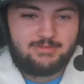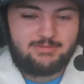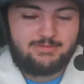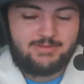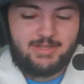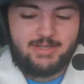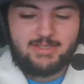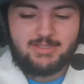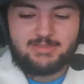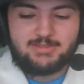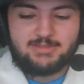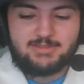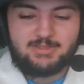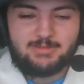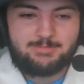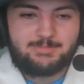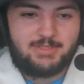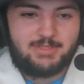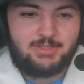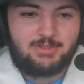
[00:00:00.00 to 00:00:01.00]
if that is
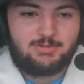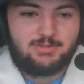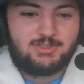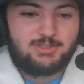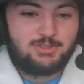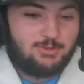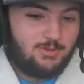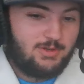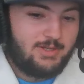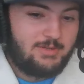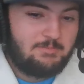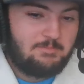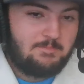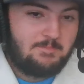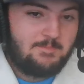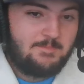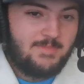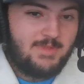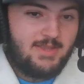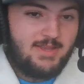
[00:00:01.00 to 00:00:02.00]
something you enjoy.
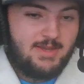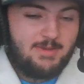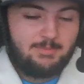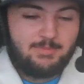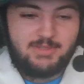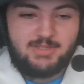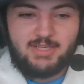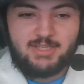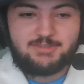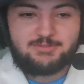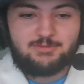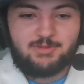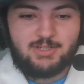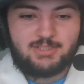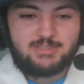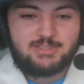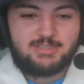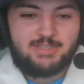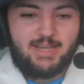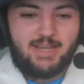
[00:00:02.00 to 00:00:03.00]
But thanks for
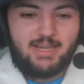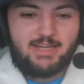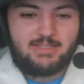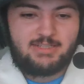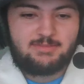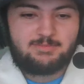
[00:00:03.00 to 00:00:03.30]
watching, and